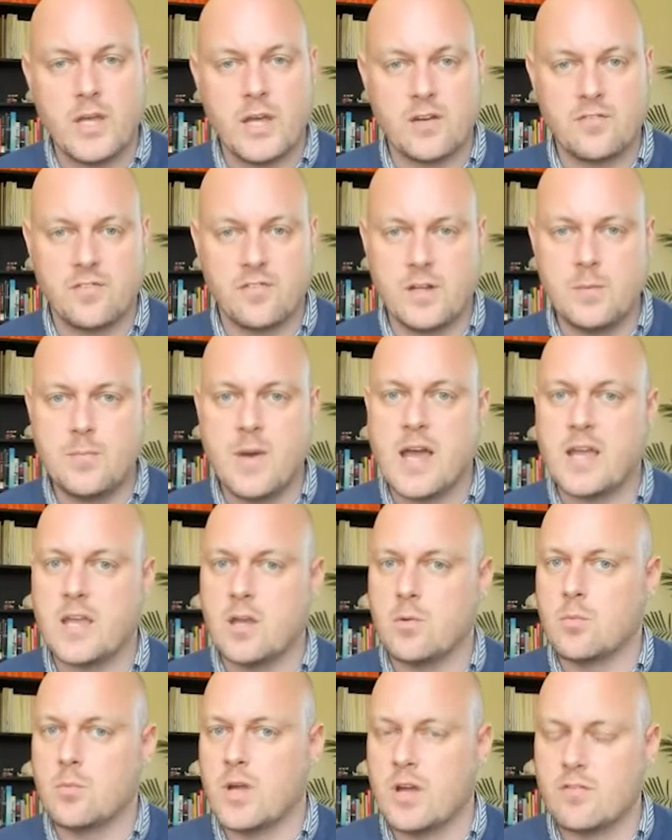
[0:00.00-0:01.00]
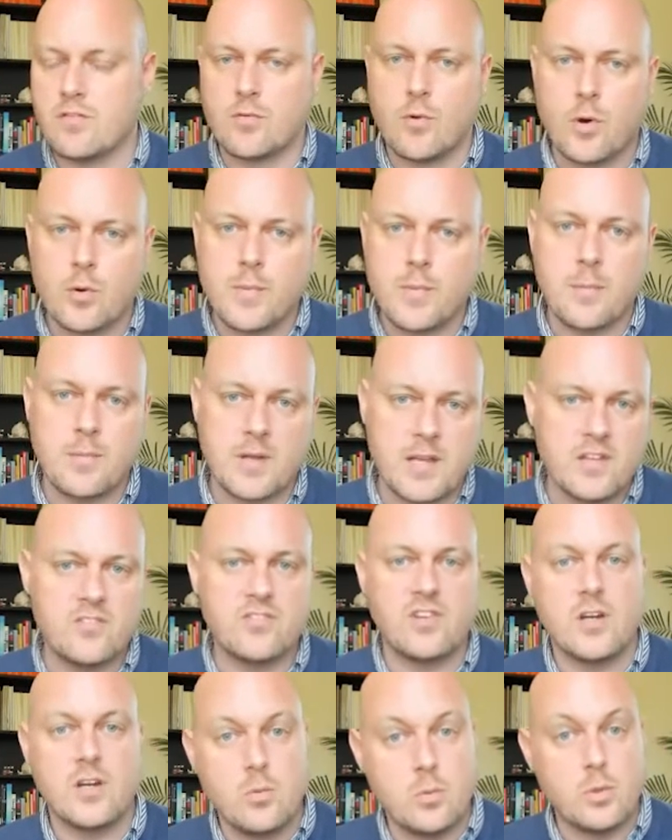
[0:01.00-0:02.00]
we get feedback, and we have a roadmap
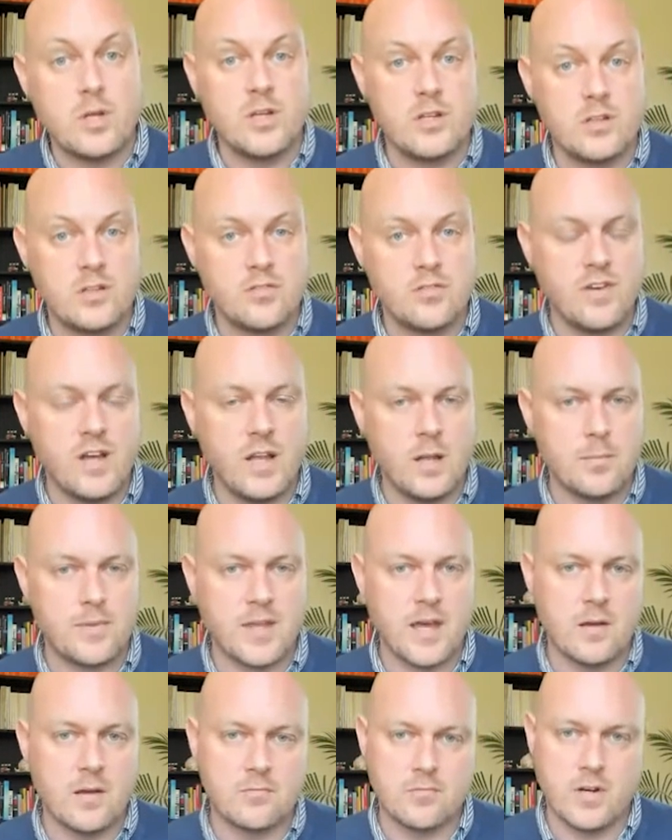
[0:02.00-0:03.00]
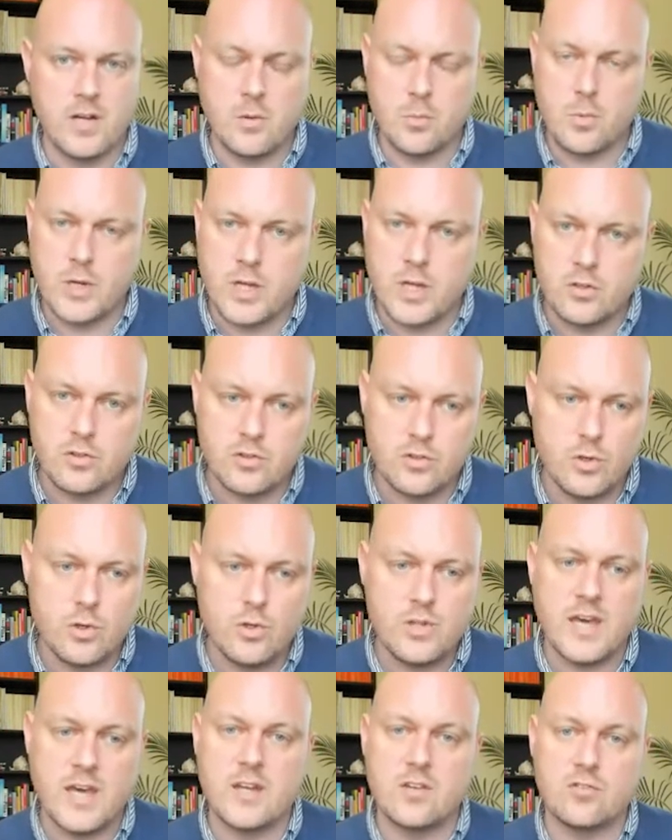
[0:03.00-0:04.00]
against it, and we develop that, right? And we can
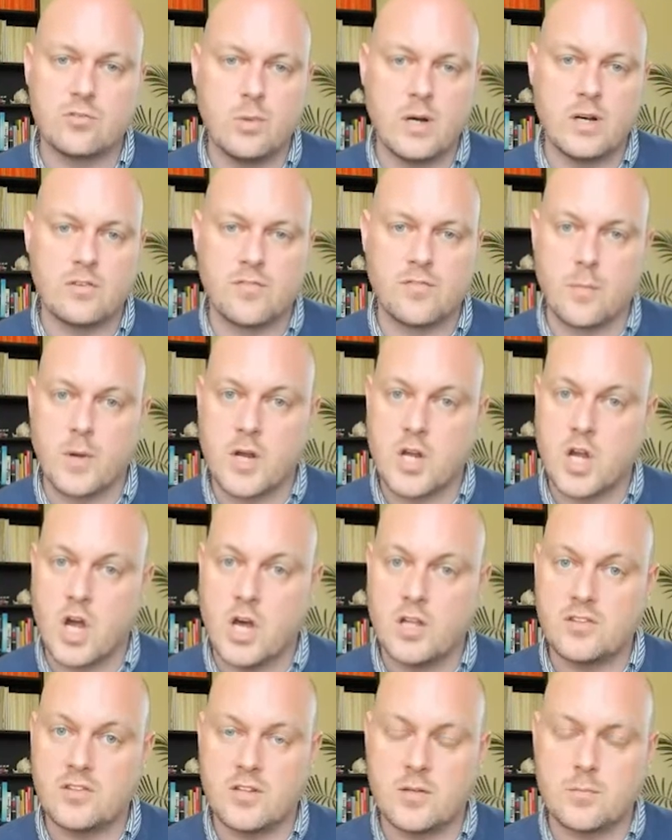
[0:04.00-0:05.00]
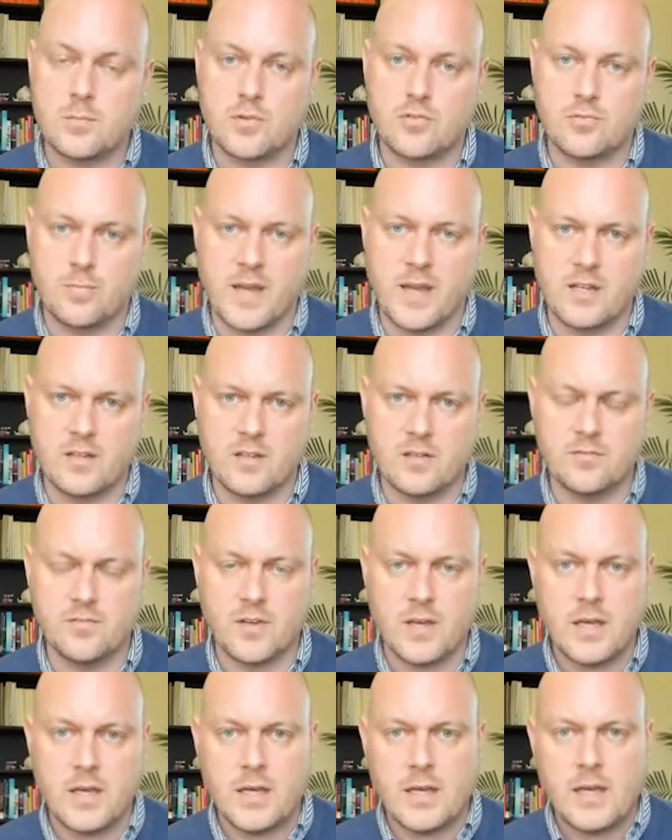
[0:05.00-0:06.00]
do that as well from a content perspective.
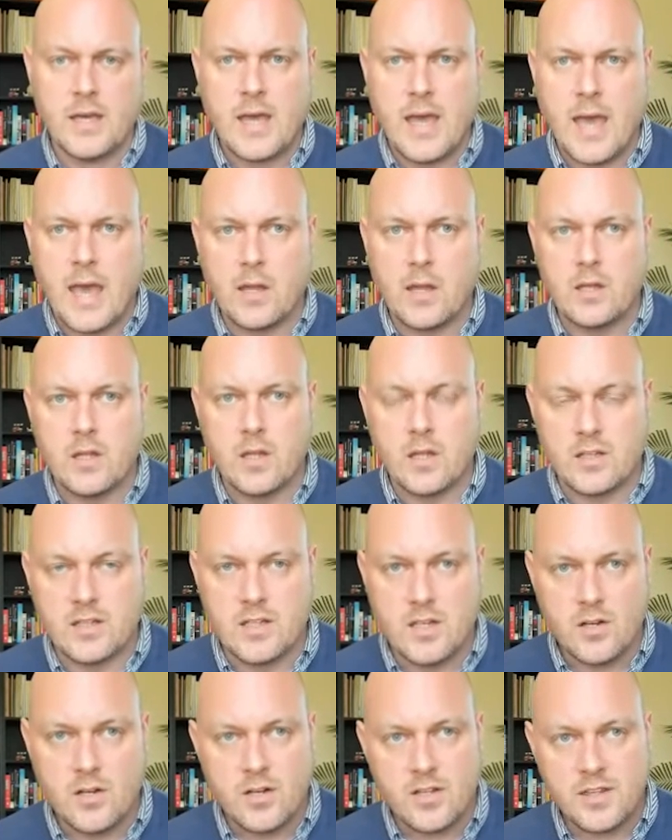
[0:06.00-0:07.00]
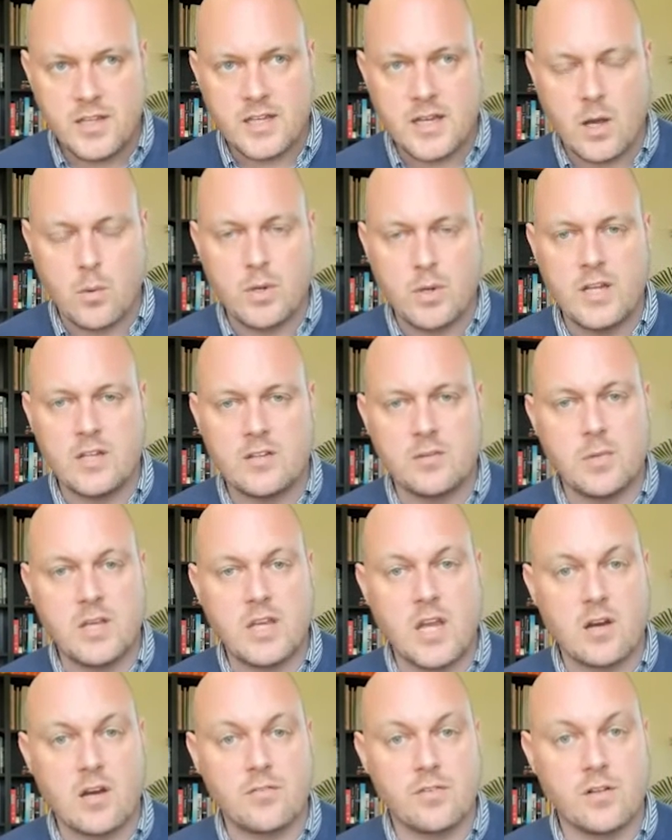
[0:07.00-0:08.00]
And the other thing that we need to
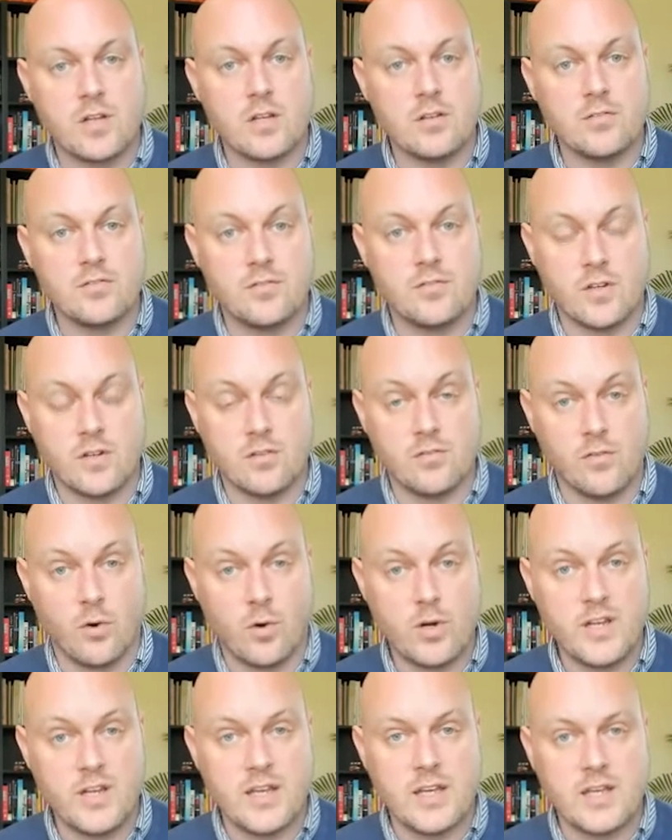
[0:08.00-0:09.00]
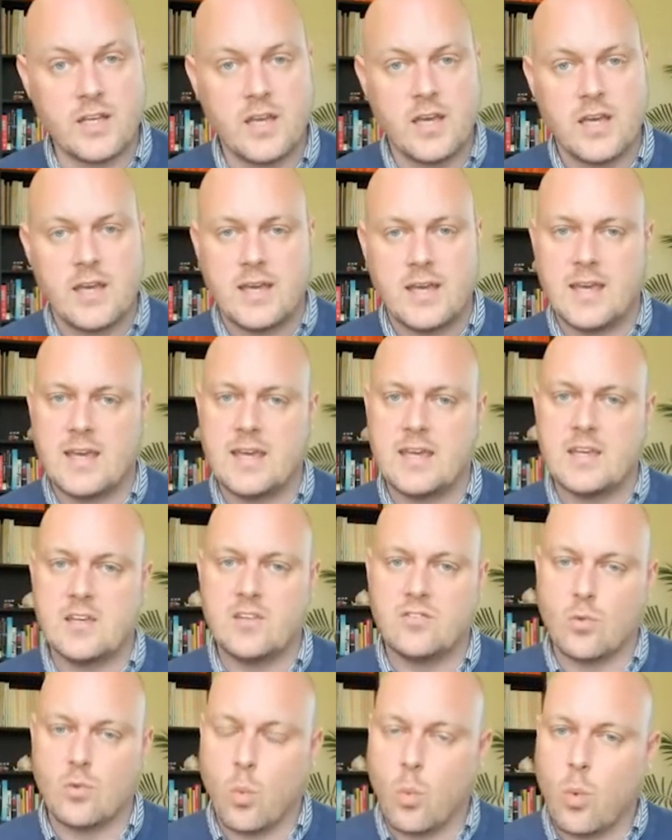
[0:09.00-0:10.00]
be careful of avoiding
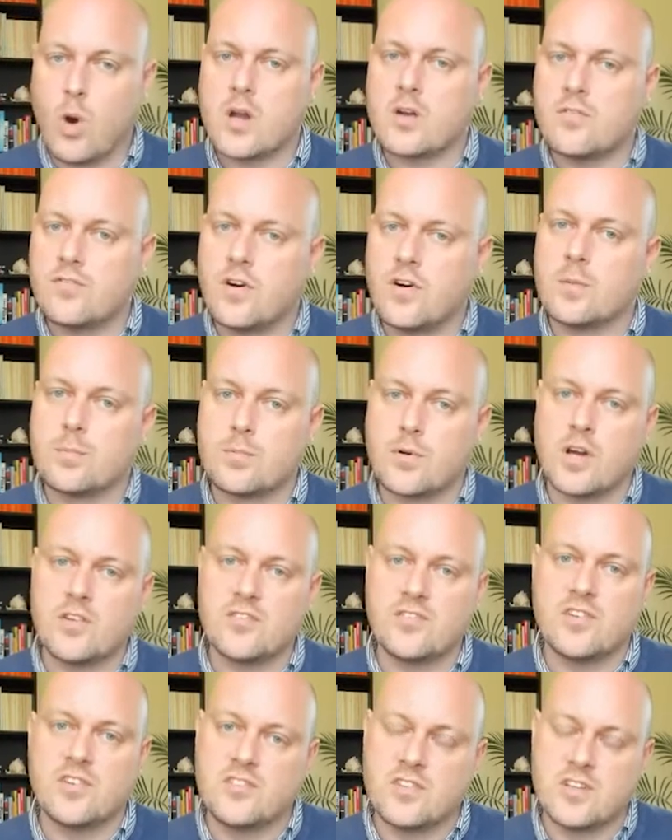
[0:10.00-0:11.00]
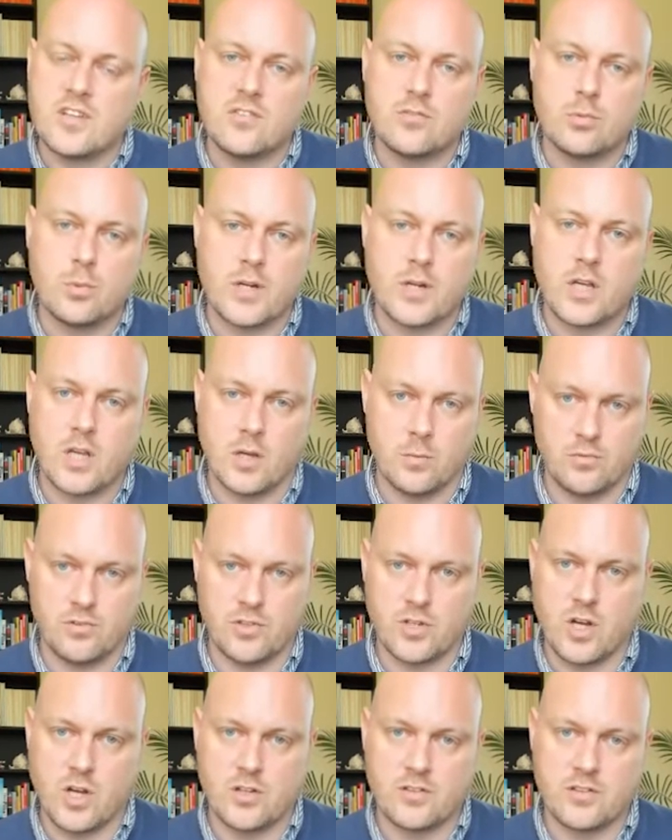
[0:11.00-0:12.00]
is waterfall processes when it
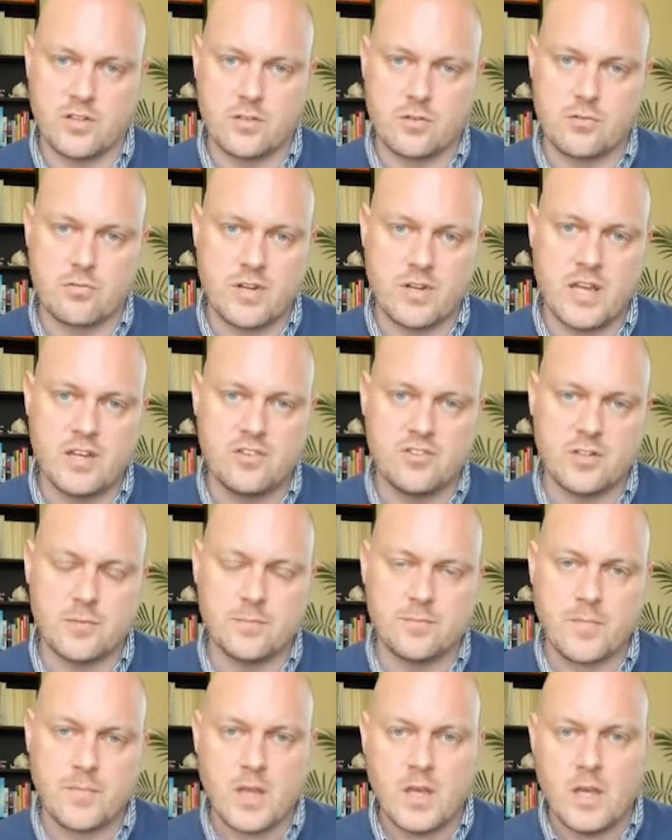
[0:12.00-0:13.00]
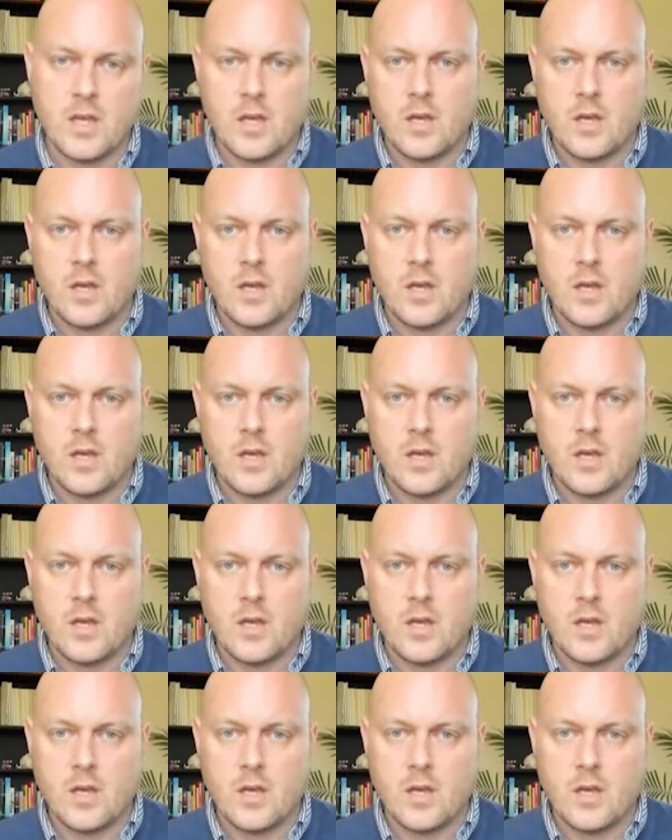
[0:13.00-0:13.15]
comes to content creation,